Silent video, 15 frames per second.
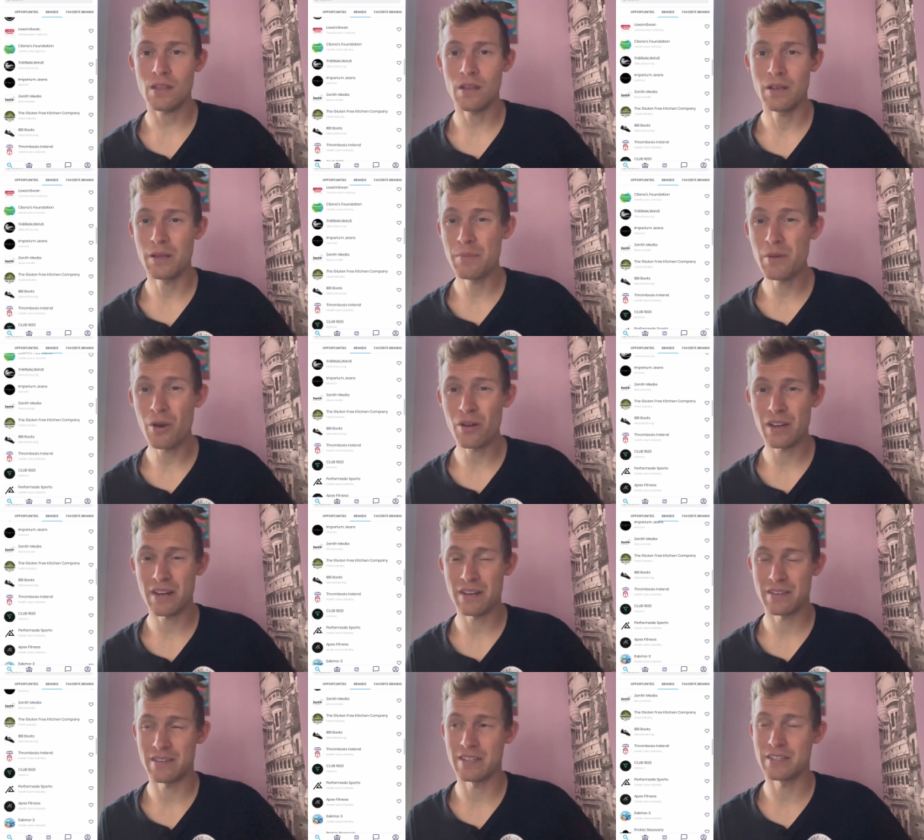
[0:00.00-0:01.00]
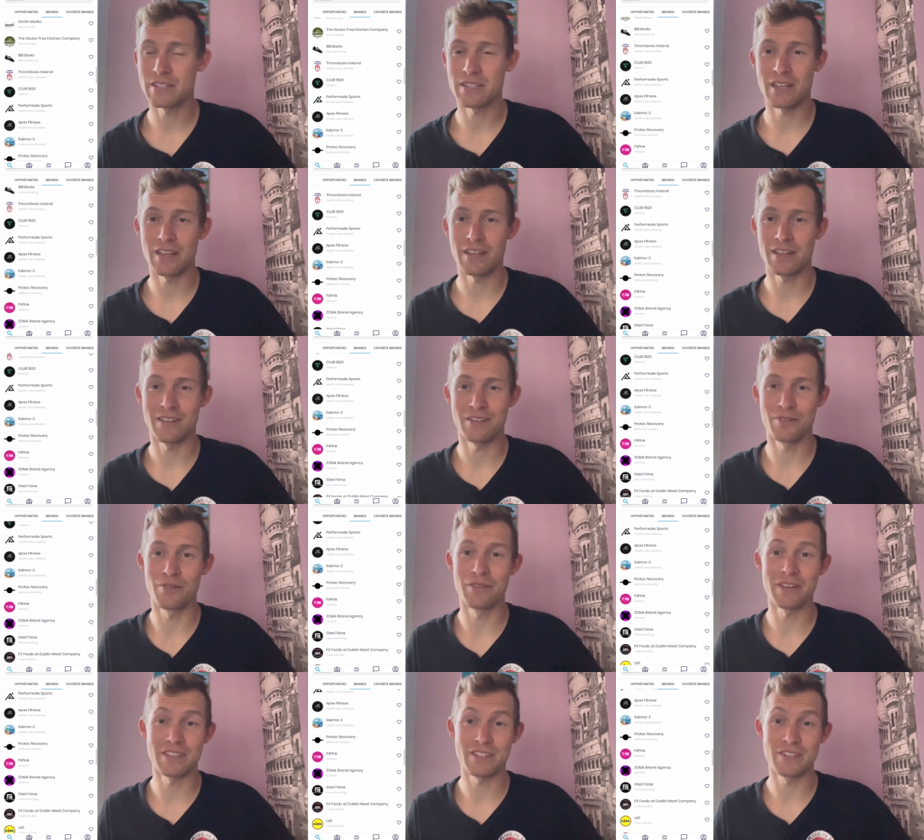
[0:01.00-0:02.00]
it can be all kinds of things. And the
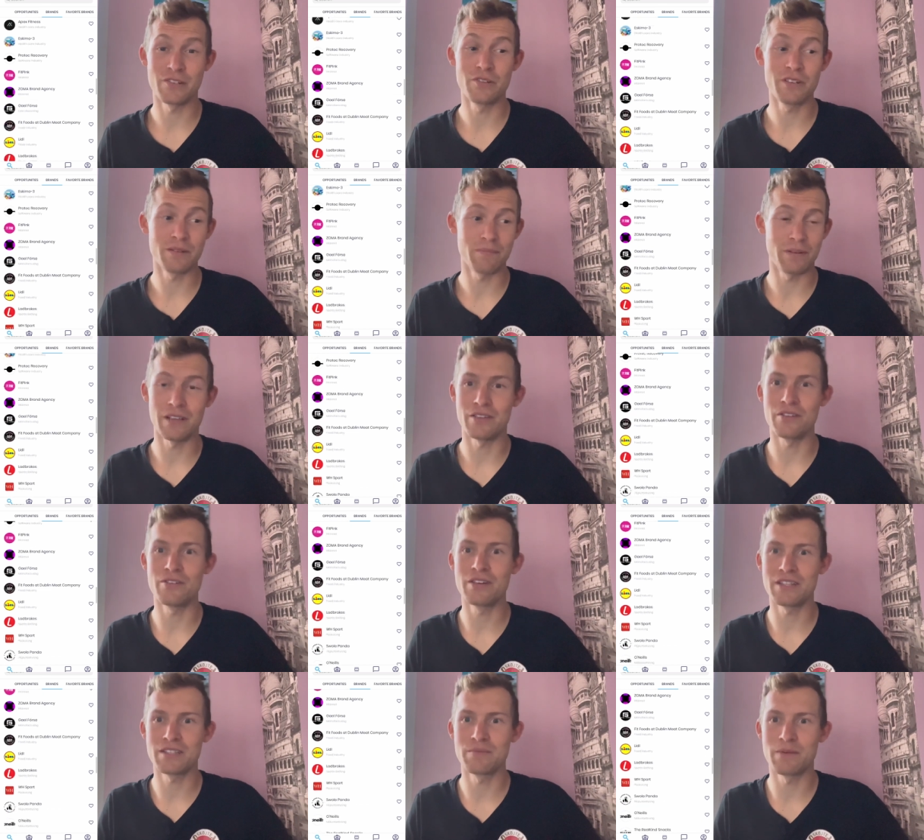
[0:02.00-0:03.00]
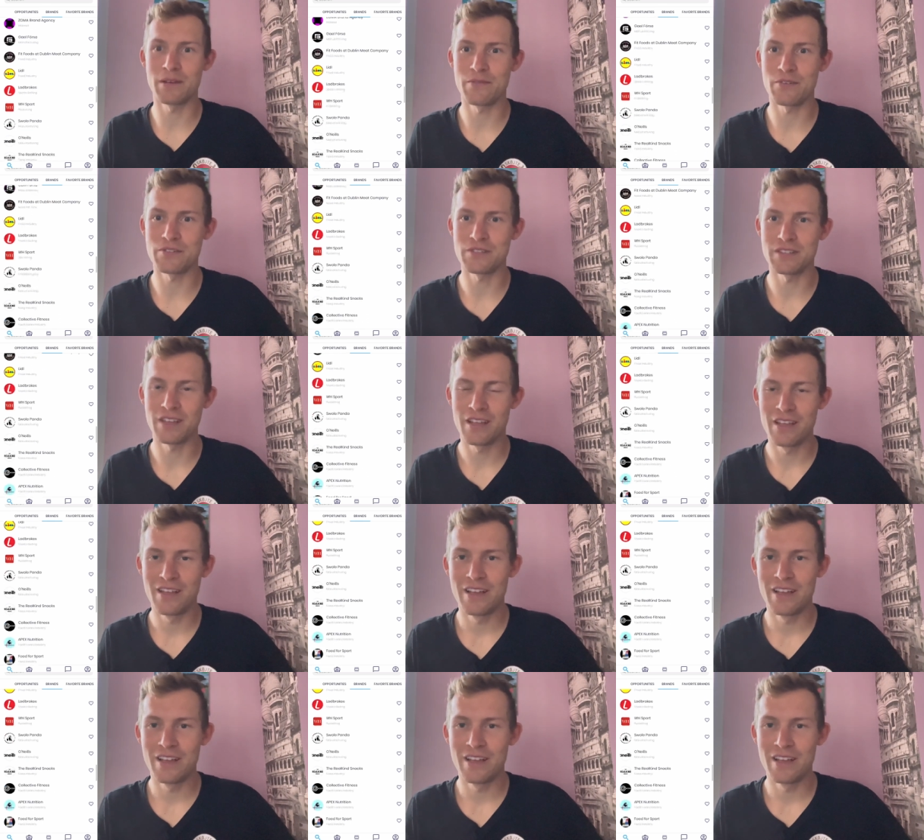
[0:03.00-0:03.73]
cool thing is you can pick, you get to pick first.